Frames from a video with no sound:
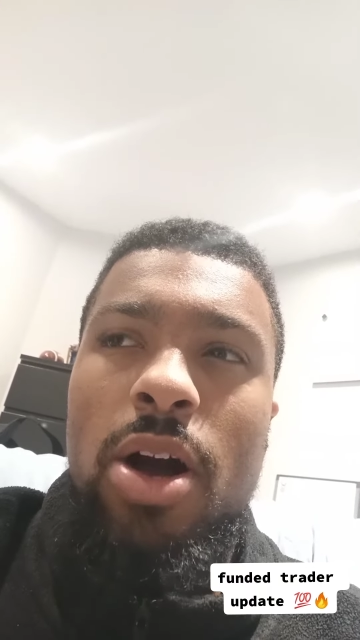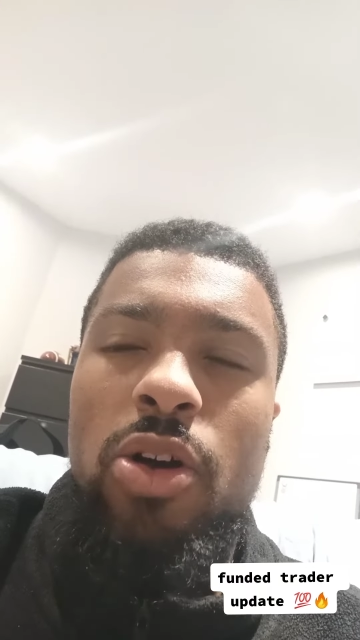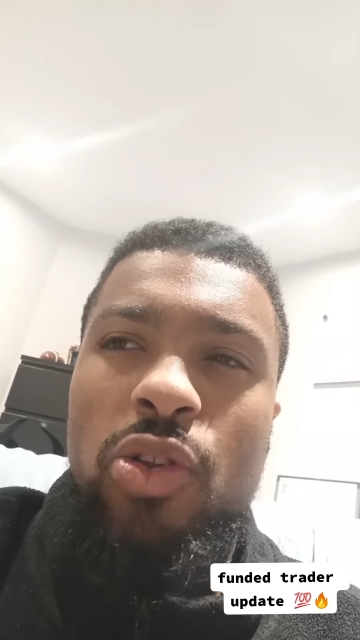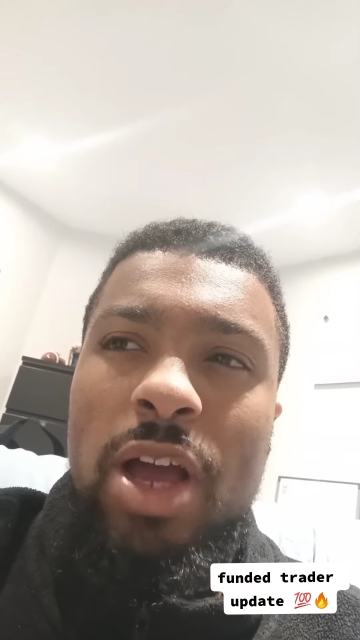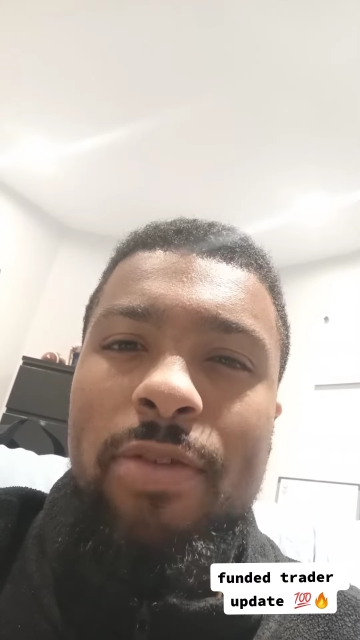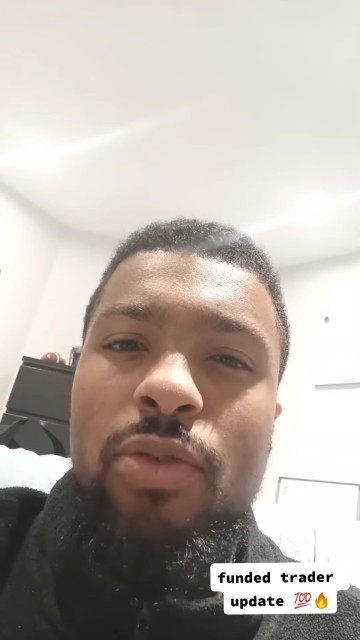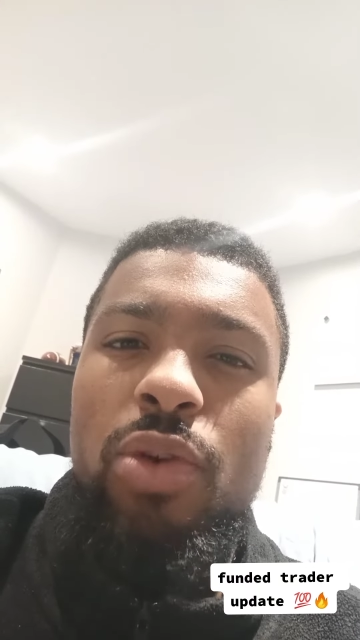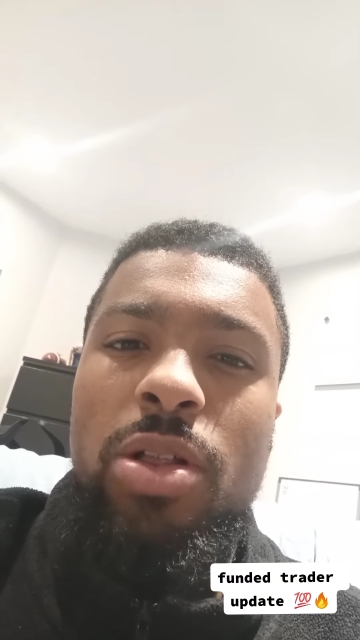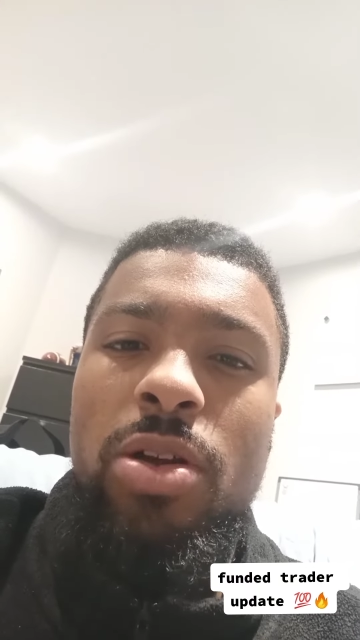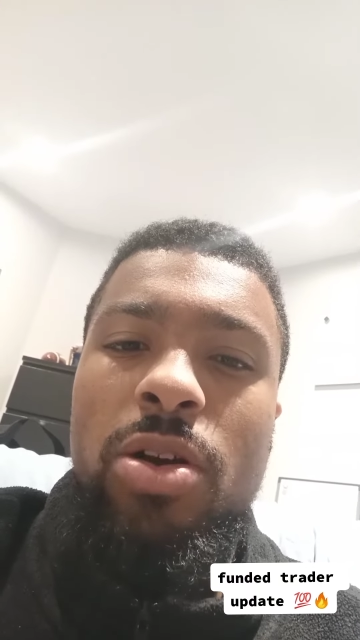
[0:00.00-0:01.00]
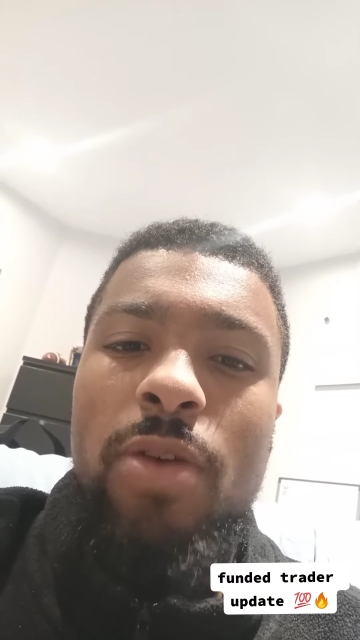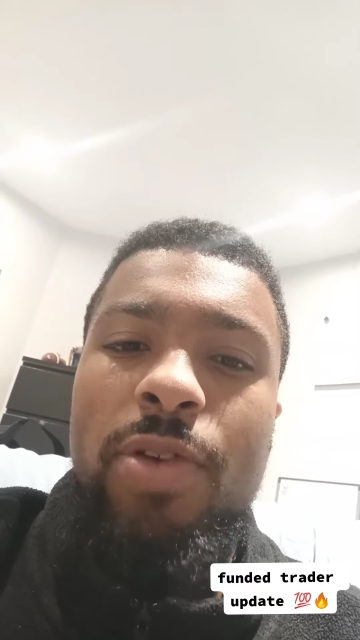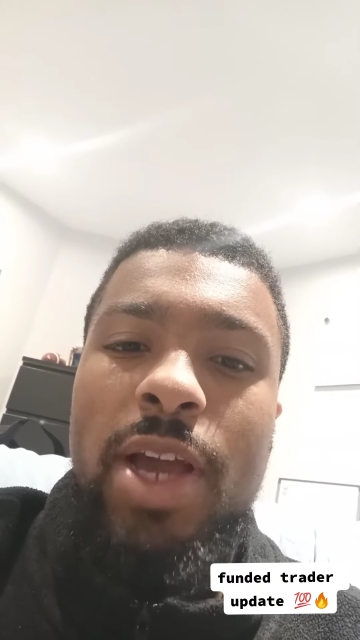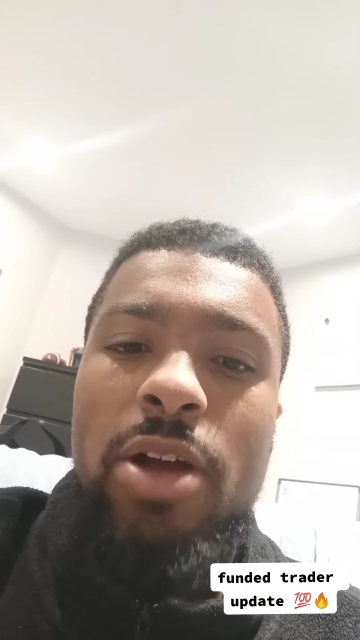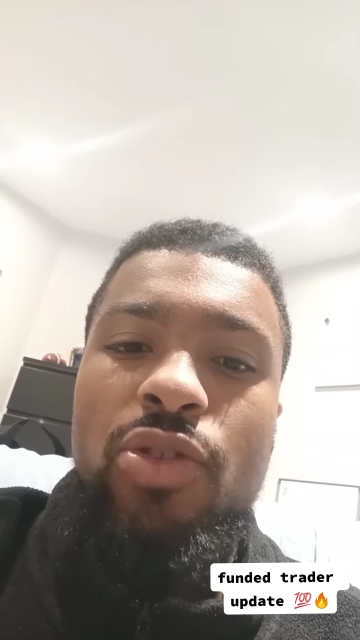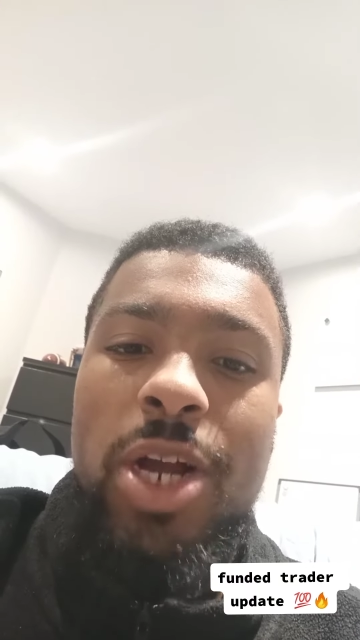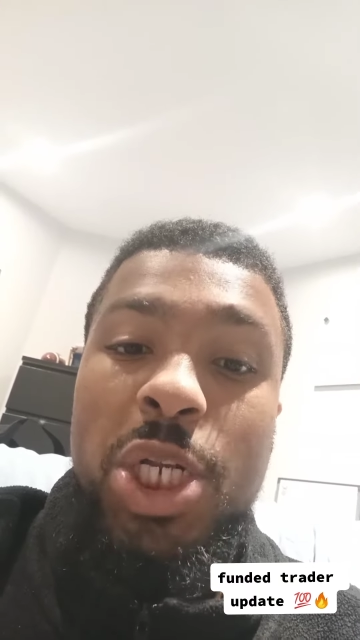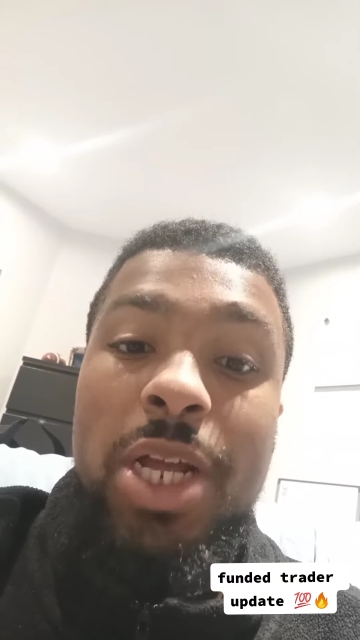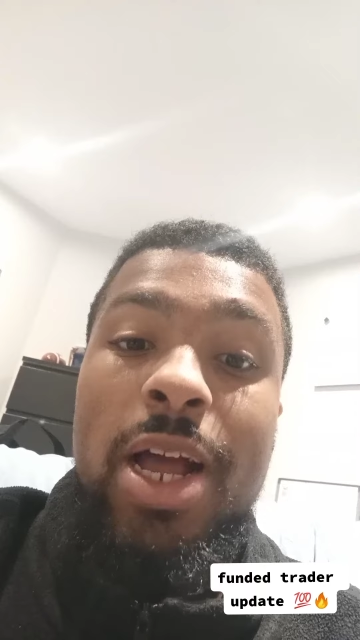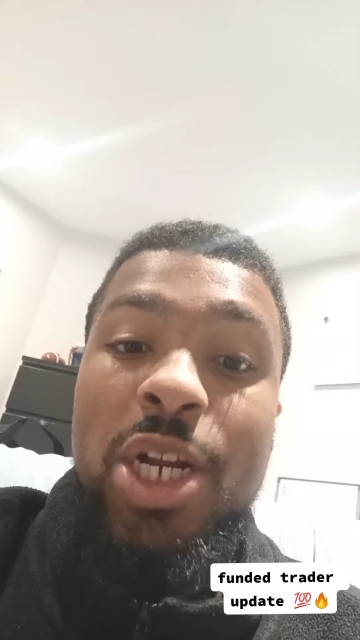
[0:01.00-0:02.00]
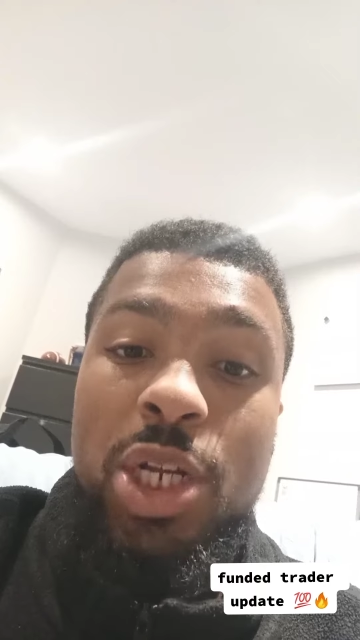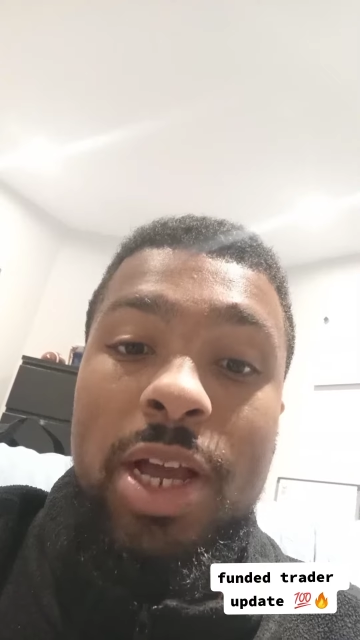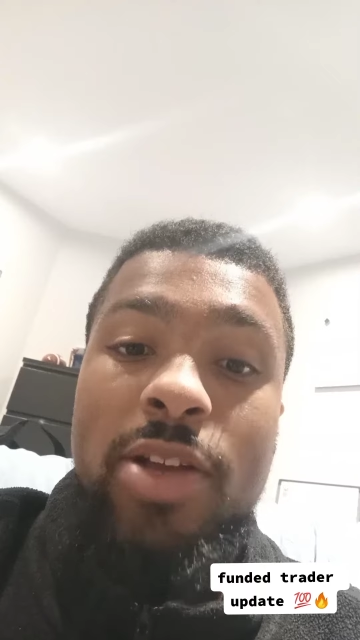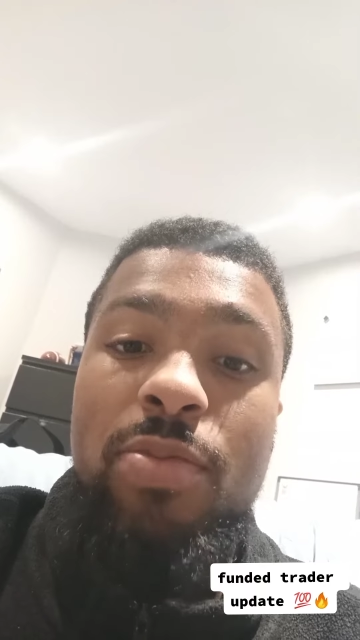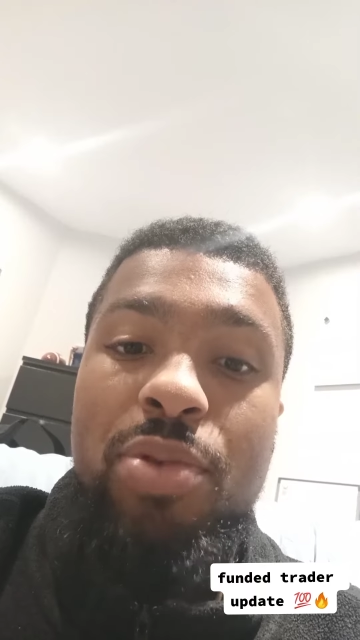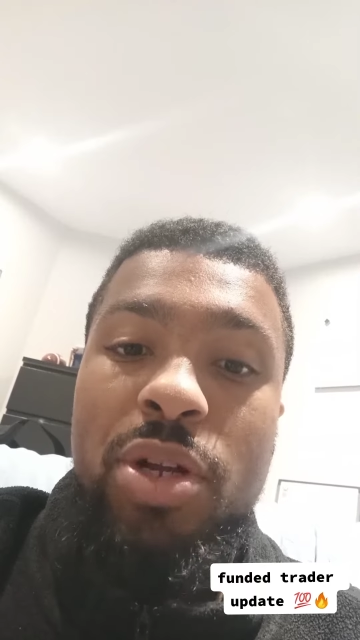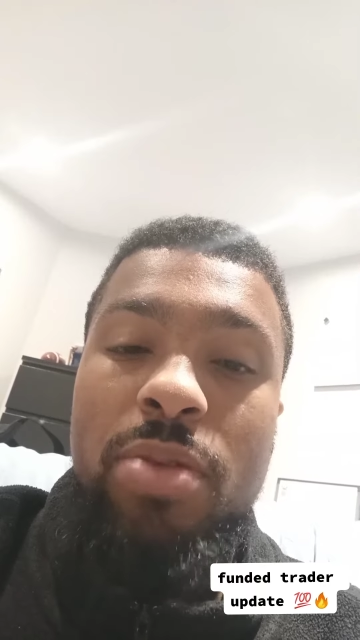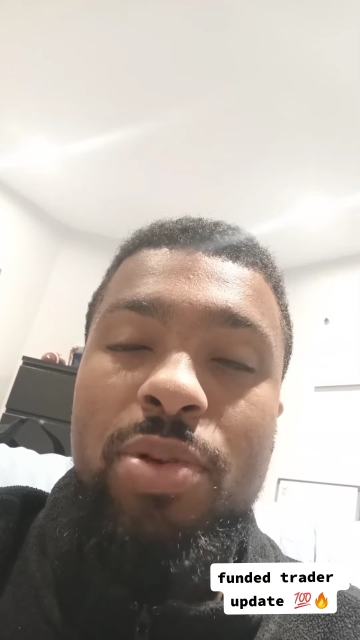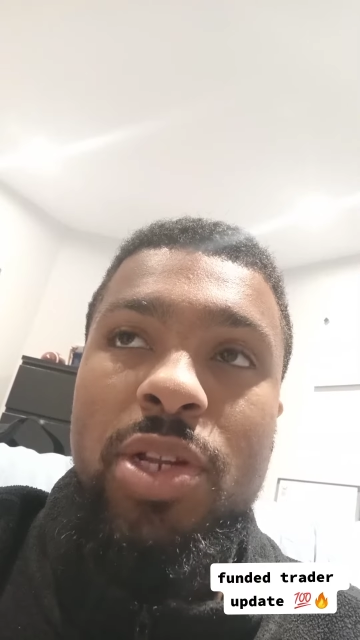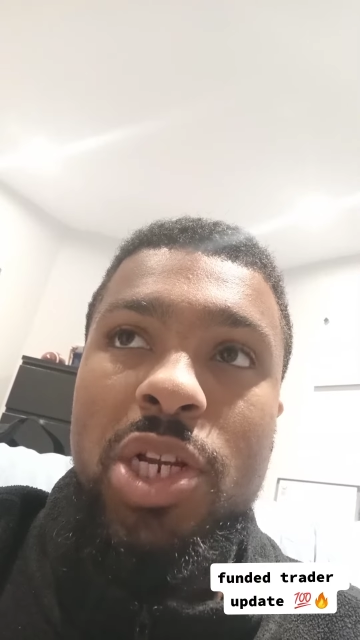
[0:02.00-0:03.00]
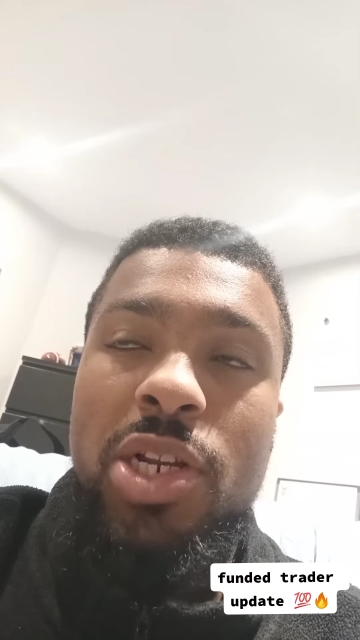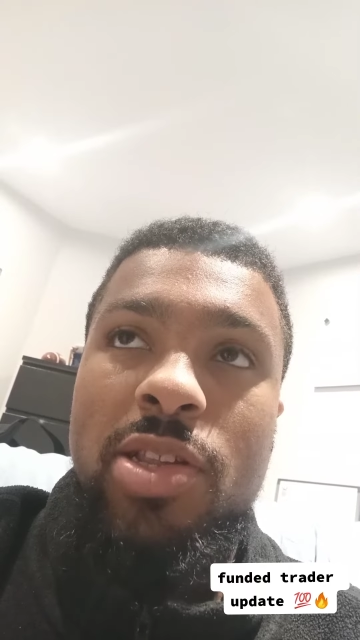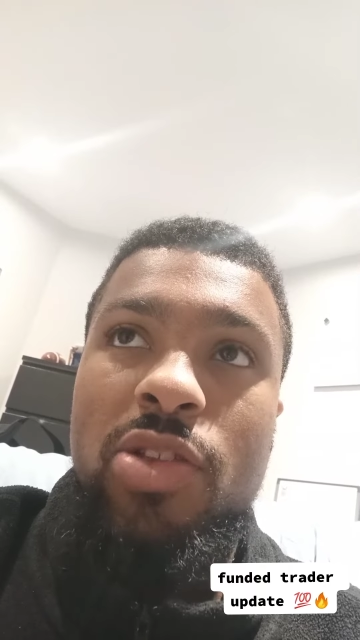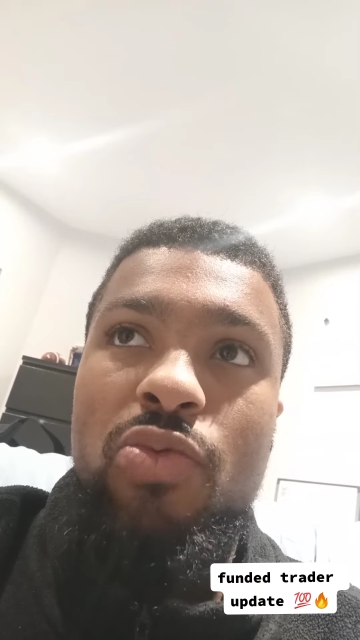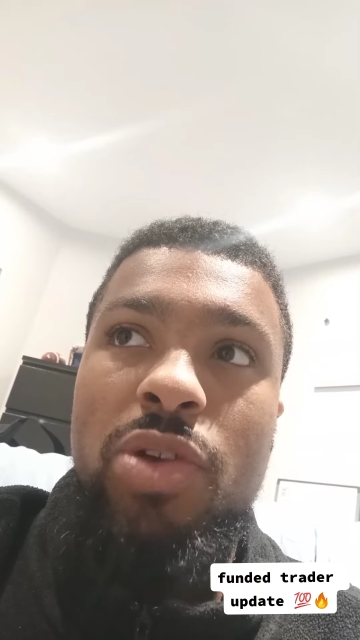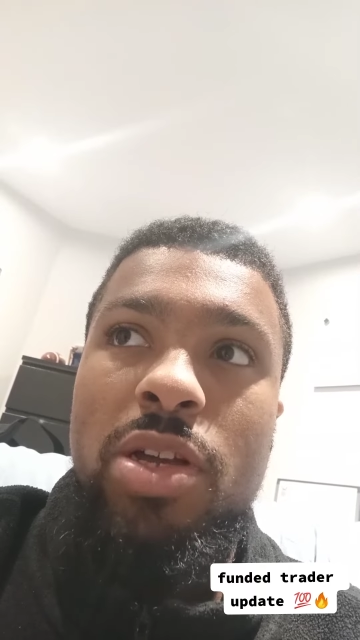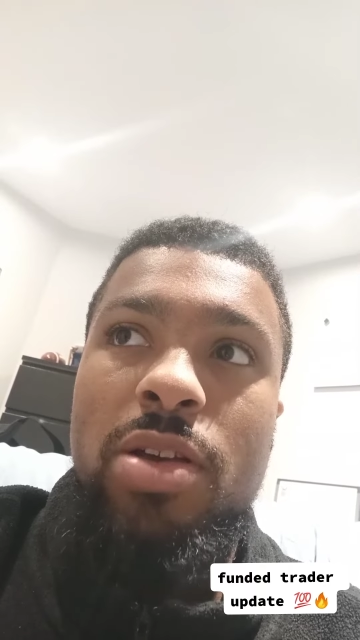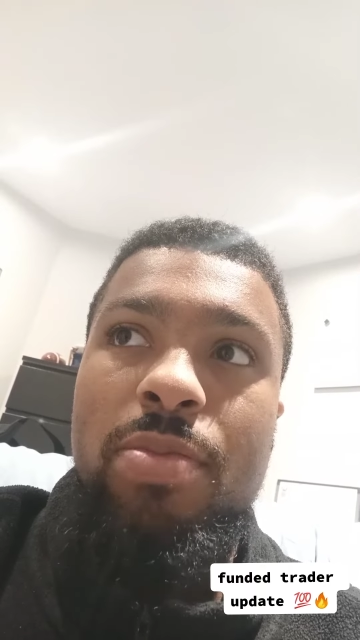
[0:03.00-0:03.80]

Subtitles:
Also have a weekly engulfing count strategy that actually had some pretty good positions this week,